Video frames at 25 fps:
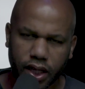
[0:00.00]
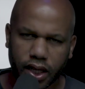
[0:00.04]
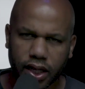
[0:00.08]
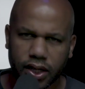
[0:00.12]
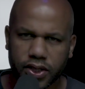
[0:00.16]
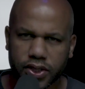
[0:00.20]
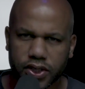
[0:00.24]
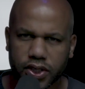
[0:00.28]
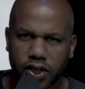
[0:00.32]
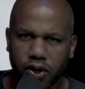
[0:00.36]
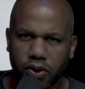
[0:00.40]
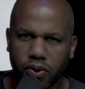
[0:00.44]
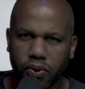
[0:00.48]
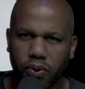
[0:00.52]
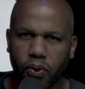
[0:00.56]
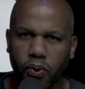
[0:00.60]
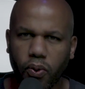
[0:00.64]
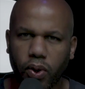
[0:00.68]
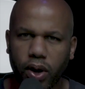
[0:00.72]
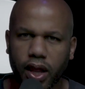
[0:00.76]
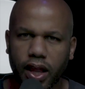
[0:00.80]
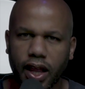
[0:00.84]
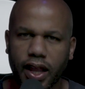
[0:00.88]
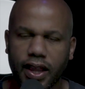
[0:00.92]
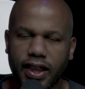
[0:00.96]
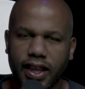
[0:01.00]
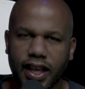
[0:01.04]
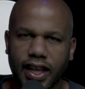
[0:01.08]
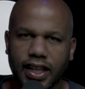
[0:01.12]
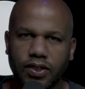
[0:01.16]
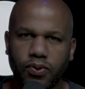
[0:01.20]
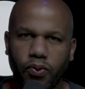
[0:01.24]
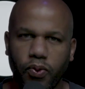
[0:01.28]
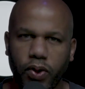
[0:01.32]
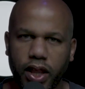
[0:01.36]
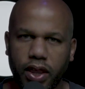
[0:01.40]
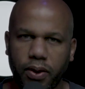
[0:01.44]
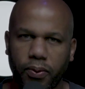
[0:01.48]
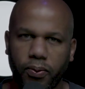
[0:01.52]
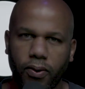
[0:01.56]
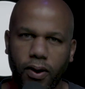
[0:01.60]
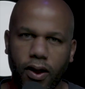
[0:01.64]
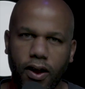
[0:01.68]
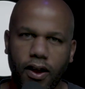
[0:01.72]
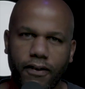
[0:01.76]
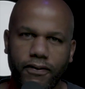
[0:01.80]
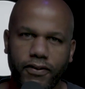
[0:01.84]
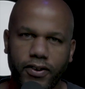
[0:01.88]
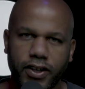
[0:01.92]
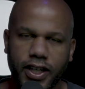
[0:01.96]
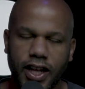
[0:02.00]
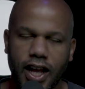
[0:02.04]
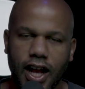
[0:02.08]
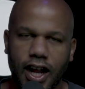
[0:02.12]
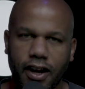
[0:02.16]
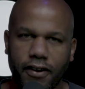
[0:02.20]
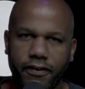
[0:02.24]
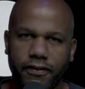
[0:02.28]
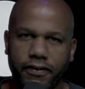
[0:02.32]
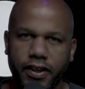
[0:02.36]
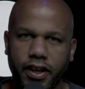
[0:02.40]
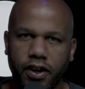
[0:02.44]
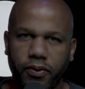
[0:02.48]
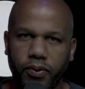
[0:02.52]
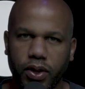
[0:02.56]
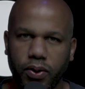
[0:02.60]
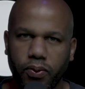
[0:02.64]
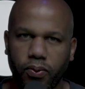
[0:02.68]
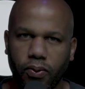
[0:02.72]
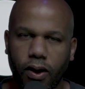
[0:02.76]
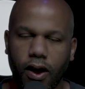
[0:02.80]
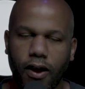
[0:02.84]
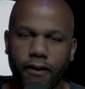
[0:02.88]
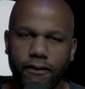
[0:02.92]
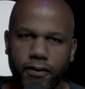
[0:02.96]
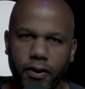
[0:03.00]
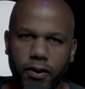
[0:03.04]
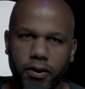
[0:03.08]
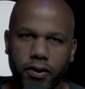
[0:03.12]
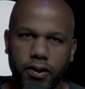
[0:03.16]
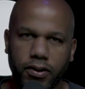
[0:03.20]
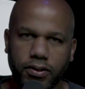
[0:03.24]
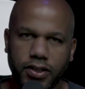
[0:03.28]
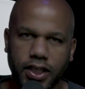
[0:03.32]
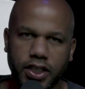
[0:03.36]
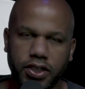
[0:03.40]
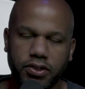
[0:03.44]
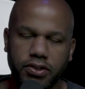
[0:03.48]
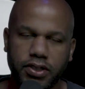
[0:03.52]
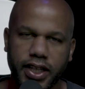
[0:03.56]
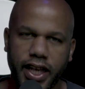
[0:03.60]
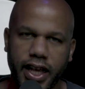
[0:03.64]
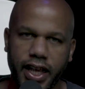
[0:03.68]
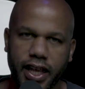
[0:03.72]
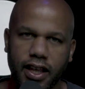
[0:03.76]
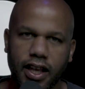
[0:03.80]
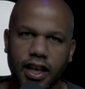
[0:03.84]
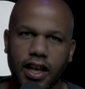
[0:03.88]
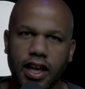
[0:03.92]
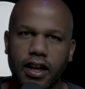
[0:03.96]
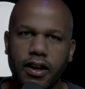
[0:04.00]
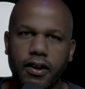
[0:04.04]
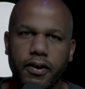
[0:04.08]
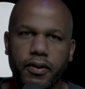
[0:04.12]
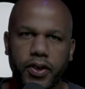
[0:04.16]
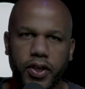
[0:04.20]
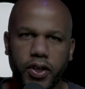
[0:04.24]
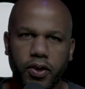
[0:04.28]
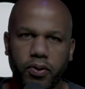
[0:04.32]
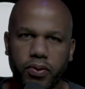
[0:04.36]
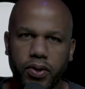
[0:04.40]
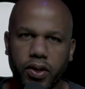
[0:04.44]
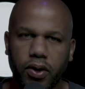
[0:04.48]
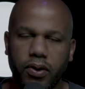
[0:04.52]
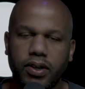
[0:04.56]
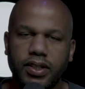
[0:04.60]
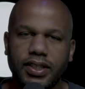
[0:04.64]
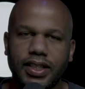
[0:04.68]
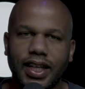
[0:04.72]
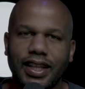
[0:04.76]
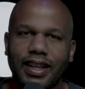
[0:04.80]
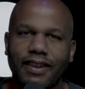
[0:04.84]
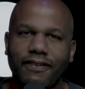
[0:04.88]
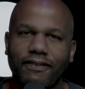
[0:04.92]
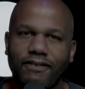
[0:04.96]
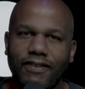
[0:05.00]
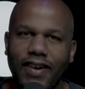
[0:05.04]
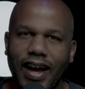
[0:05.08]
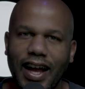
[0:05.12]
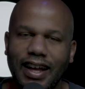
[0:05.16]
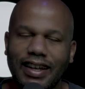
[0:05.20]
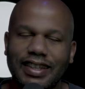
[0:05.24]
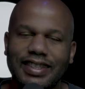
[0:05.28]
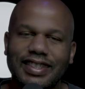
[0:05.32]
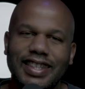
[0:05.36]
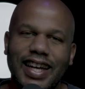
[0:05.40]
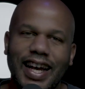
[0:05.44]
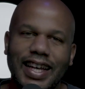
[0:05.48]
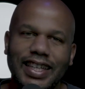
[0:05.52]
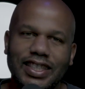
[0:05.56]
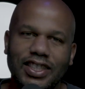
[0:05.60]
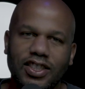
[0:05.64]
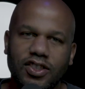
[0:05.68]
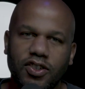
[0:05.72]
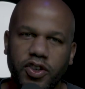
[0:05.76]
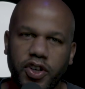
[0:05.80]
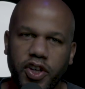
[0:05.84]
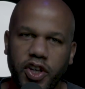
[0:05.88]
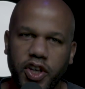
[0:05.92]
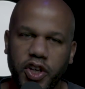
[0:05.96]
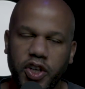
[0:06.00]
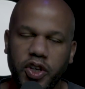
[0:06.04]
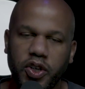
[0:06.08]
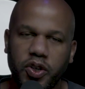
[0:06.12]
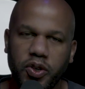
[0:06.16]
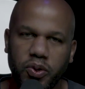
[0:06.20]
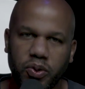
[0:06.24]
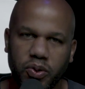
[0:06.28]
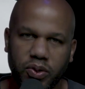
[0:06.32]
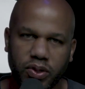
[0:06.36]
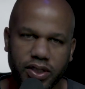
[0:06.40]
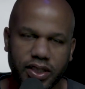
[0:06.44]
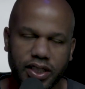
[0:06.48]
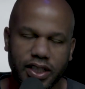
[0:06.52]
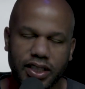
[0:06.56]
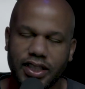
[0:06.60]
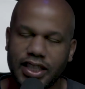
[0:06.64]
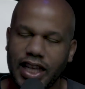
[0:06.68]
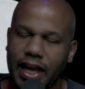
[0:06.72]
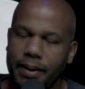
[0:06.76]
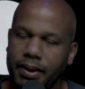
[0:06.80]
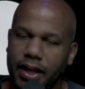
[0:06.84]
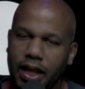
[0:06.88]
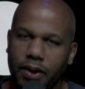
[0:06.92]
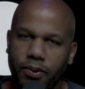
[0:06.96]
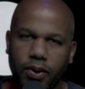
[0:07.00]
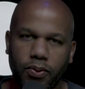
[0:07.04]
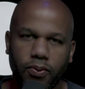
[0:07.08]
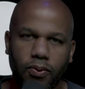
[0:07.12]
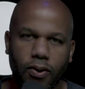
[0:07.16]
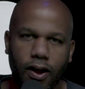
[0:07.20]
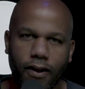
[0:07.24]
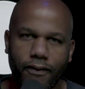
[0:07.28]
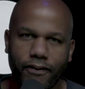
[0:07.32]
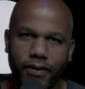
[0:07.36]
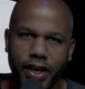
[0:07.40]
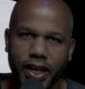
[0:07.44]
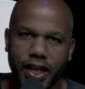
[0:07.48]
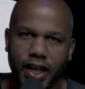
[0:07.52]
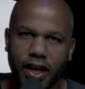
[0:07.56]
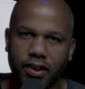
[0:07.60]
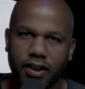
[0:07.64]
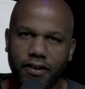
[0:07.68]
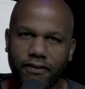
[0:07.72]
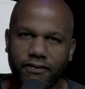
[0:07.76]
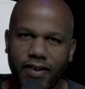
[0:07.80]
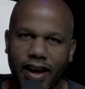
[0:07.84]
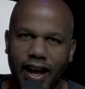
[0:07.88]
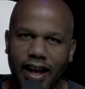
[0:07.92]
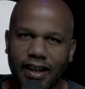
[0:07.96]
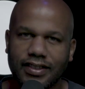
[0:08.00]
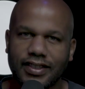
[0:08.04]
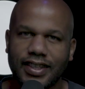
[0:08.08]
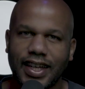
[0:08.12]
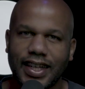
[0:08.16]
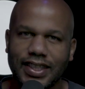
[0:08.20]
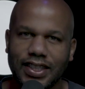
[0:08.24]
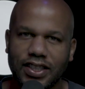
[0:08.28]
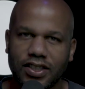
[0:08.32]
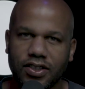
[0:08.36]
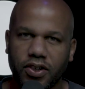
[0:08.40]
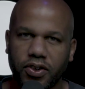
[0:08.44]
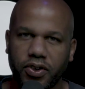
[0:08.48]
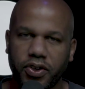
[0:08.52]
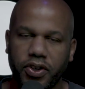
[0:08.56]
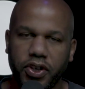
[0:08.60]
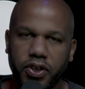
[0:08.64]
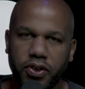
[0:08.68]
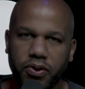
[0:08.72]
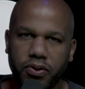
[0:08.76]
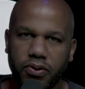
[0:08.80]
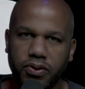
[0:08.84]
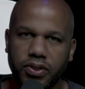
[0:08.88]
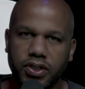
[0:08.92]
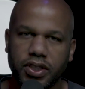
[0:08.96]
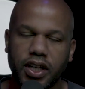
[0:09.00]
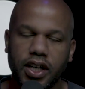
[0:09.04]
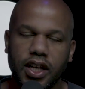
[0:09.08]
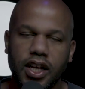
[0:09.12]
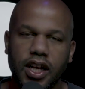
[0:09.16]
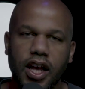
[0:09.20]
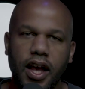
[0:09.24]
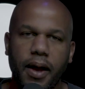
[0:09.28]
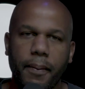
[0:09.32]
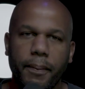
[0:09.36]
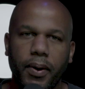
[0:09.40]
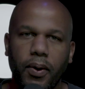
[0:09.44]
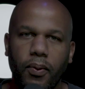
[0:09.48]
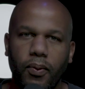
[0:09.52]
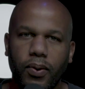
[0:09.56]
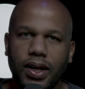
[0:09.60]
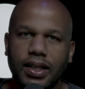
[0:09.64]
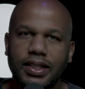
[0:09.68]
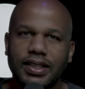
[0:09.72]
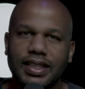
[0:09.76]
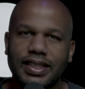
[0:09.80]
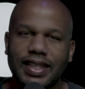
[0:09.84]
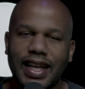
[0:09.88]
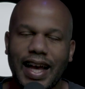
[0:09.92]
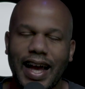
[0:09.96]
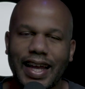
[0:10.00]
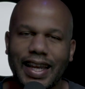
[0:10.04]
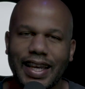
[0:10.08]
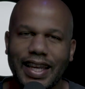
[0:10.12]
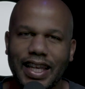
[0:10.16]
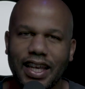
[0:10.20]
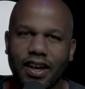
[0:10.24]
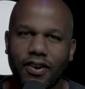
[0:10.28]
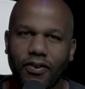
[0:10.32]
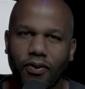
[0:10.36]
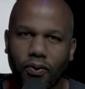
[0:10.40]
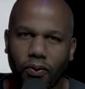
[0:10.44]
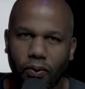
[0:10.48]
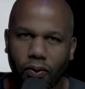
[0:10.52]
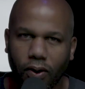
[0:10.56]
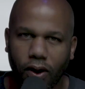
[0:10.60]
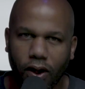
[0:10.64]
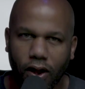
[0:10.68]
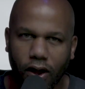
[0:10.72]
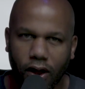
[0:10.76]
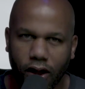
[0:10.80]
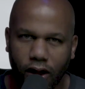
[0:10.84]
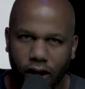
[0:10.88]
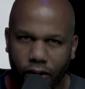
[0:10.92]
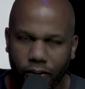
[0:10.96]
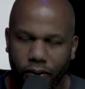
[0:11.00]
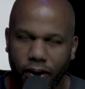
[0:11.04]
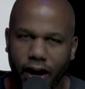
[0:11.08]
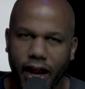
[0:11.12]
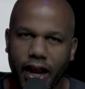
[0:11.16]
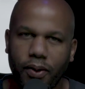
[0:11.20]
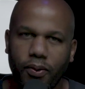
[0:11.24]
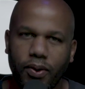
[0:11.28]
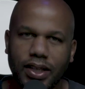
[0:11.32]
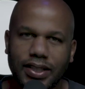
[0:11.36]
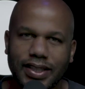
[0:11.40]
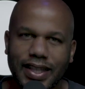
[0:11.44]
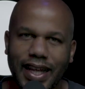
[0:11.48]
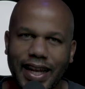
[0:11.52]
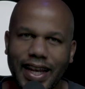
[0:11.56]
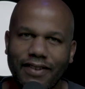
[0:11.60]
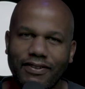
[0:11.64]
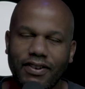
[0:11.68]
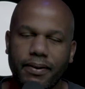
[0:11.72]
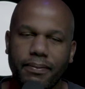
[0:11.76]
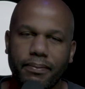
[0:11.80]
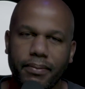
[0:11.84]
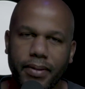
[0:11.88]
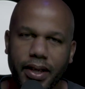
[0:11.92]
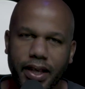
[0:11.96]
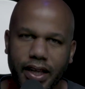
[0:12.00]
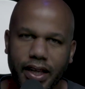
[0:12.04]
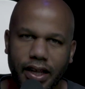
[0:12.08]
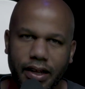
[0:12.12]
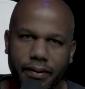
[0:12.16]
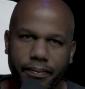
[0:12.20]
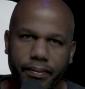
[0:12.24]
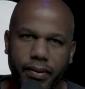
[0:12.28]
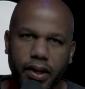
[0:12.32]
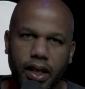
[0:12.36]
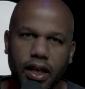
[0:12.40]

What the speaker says: So one of the things with raw photography or with raw photos that you take, you'll notice that the file sizes are huge. Same thing with raw video, the file sizes are huge. But what is this idea of raw, right? What does that even mean?